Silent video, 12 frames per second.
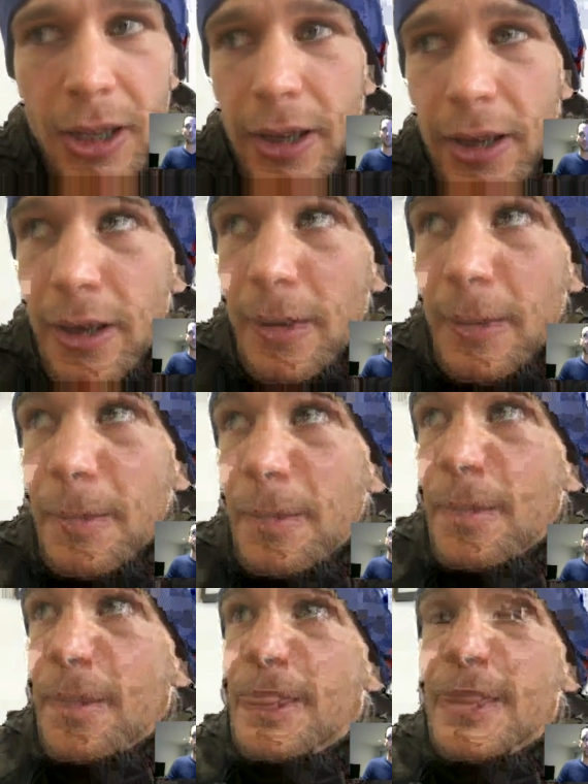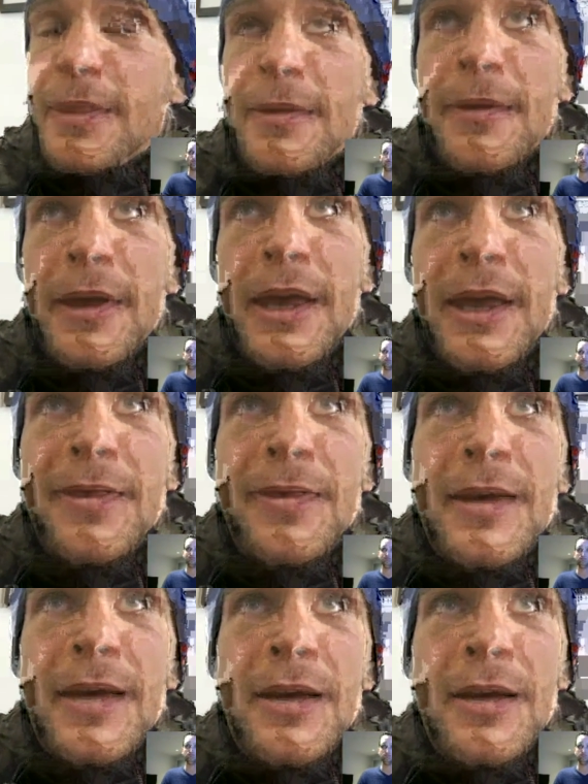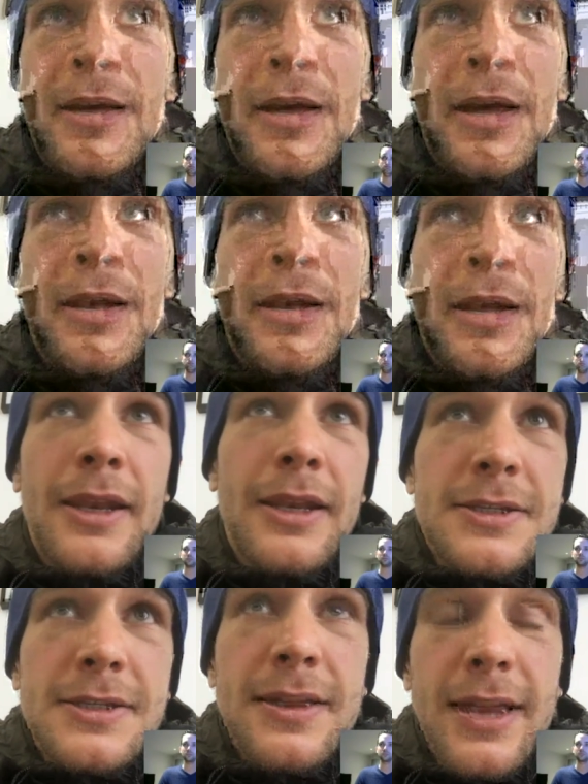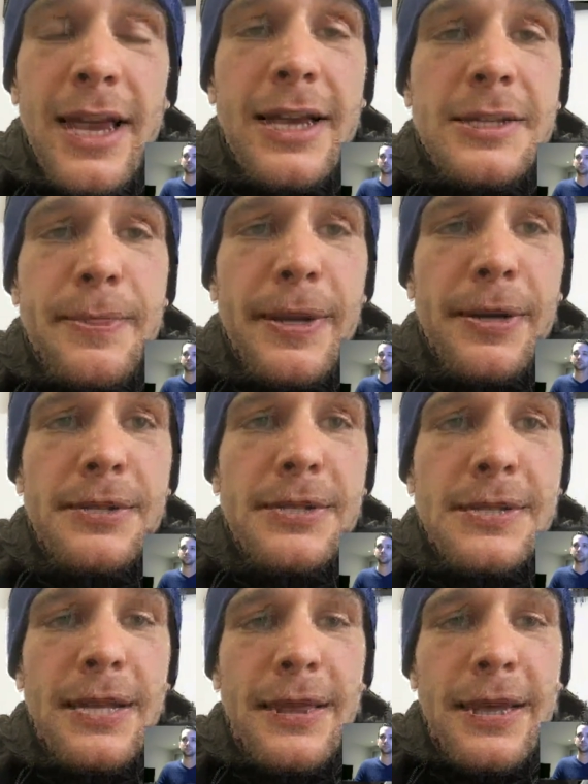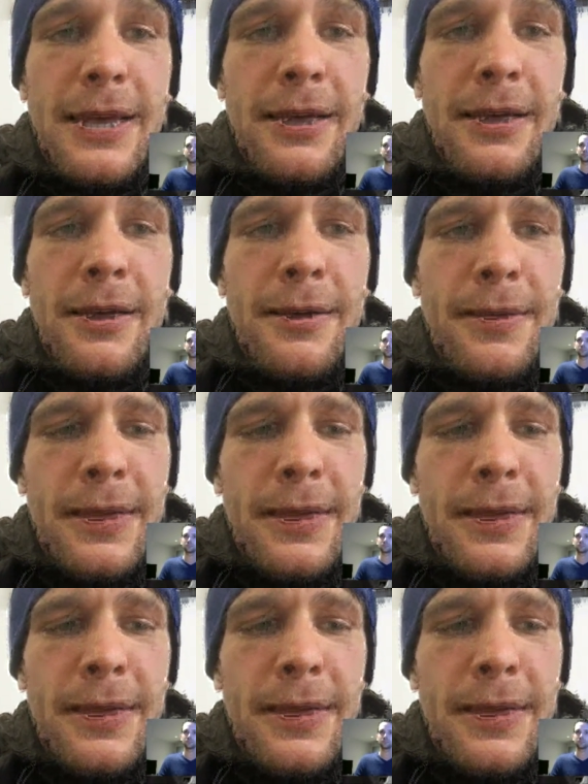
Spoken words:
and it's their experience and their